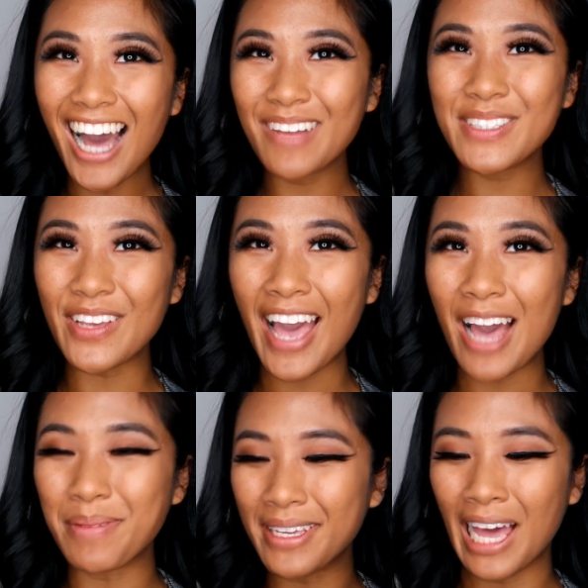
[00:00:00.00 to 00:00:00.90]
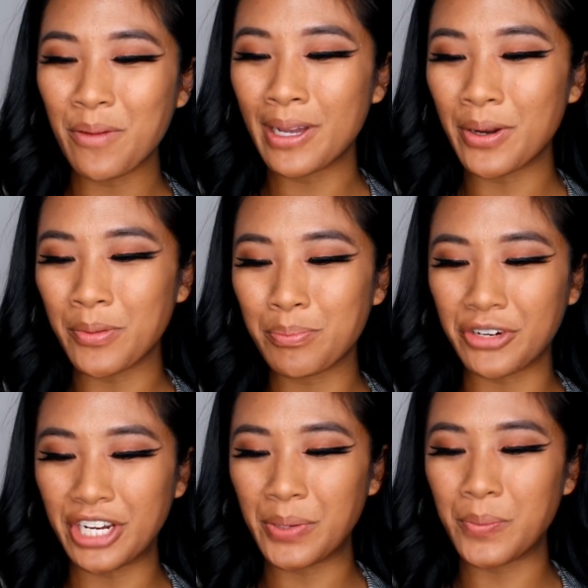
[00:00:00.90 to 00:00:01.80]
I'm so happy that went on
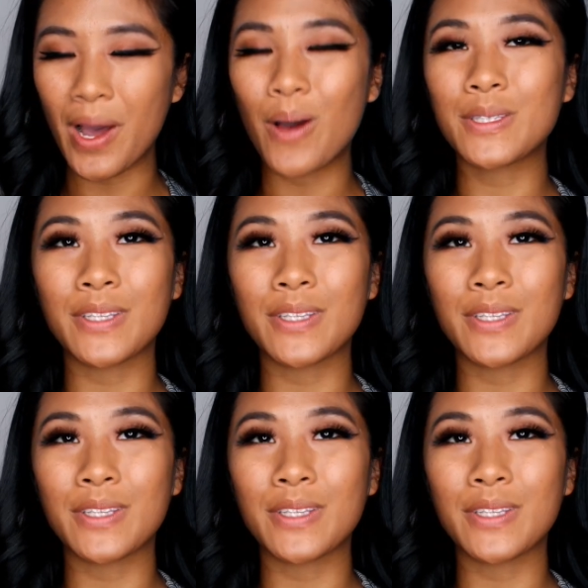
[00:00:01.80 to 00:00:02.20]
pretty well.